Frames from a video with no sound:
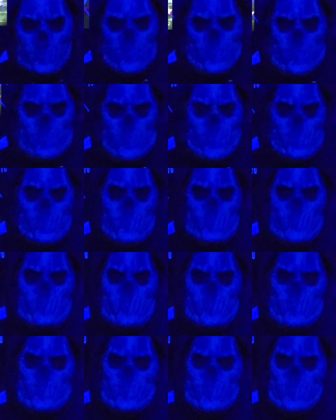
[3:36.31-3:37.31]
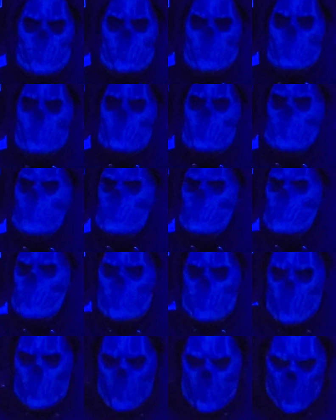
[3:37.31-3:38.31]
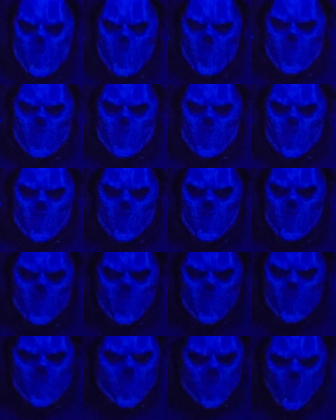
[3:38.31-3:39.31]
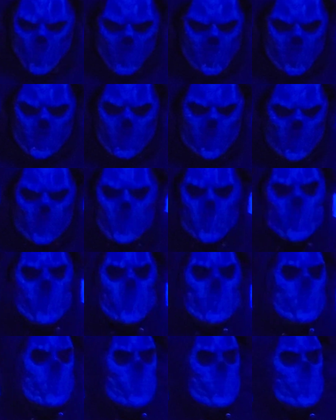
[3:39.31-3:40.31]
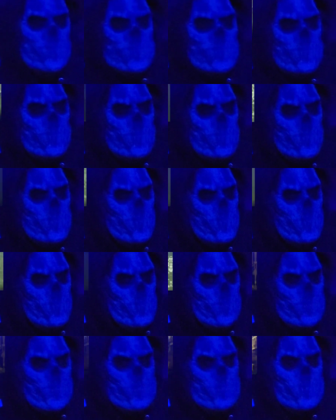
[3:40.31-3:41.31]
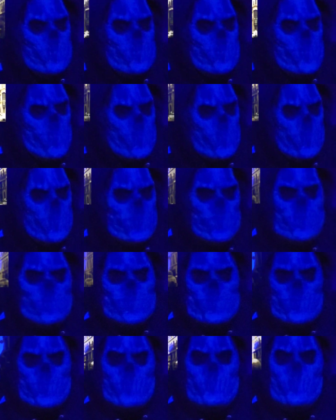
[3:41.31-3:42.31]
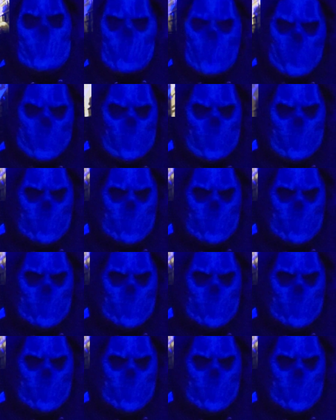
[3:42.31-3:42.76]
He's never going to be this dominant, imposing figure like Josh Allen.